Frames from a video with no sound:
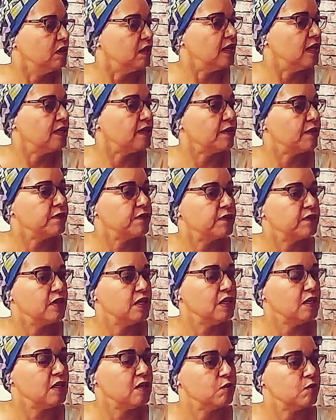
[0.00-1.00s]
And I
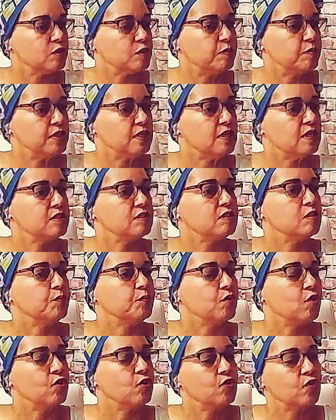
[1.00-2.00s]
think it was because the
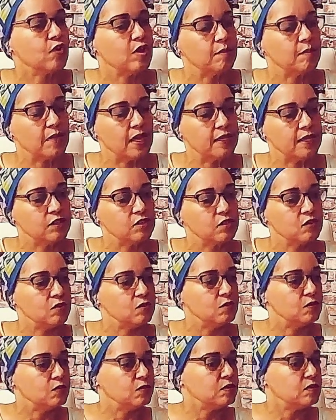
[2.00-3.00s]
program I
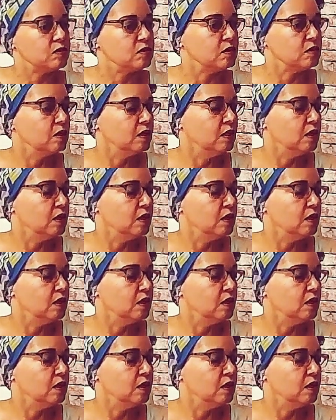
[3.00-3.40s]
used,